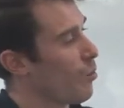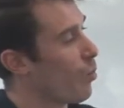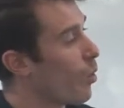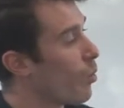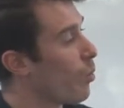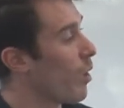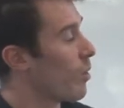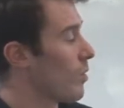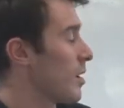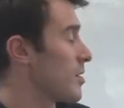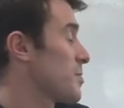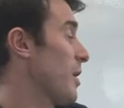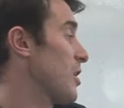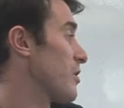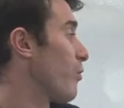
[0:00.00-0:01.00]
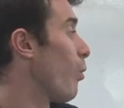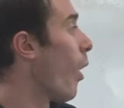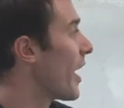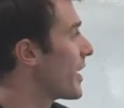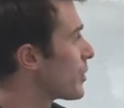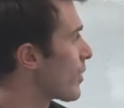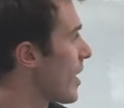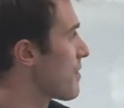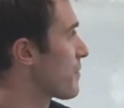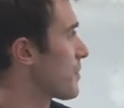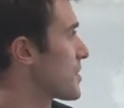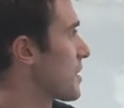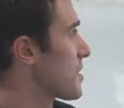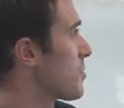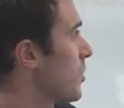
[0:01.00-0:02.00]
w- w- as part of wider
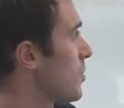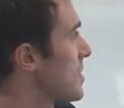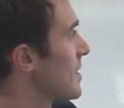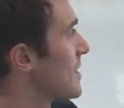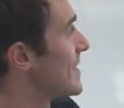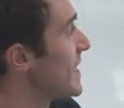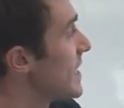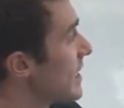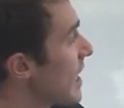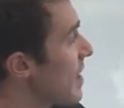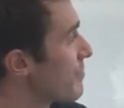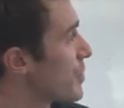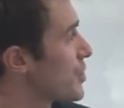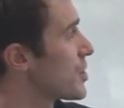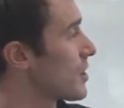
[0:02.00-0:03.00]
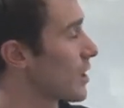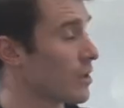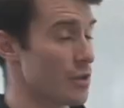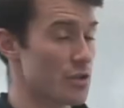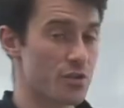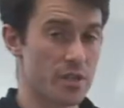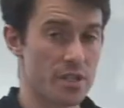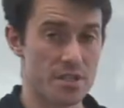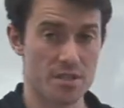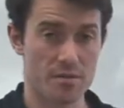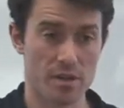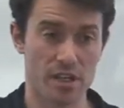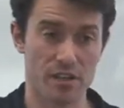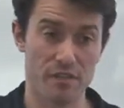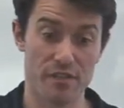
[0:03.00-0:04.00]
efforts, I suppose, to deleverage the country's
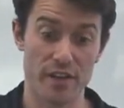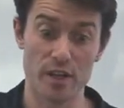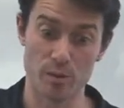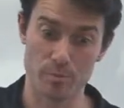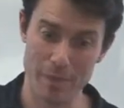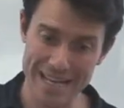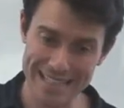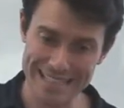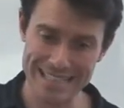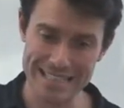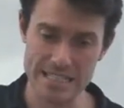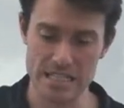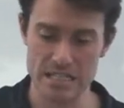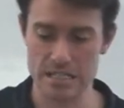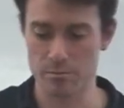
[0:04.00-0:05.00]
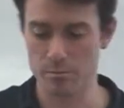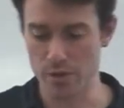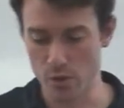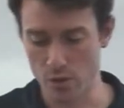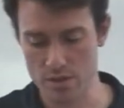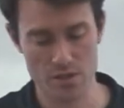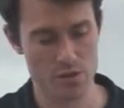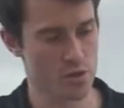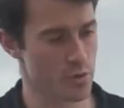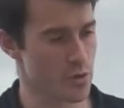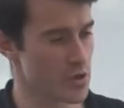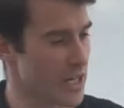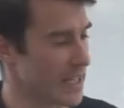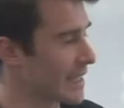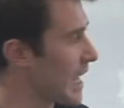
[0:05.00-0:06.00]
kind of failed banking system, but also to
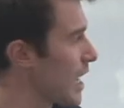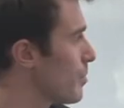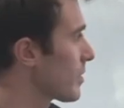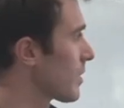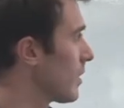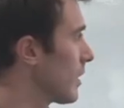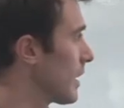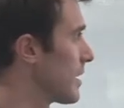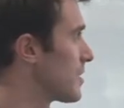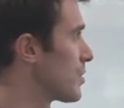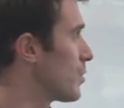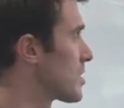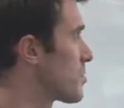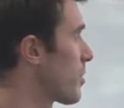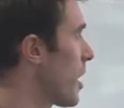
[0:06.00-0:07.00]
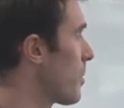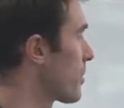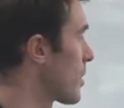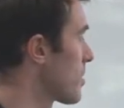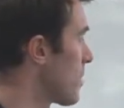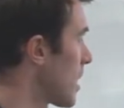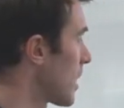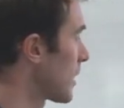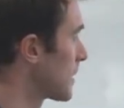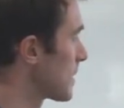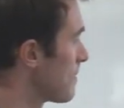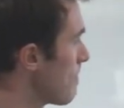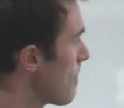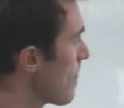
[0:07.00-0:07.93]
attract capital into its property market.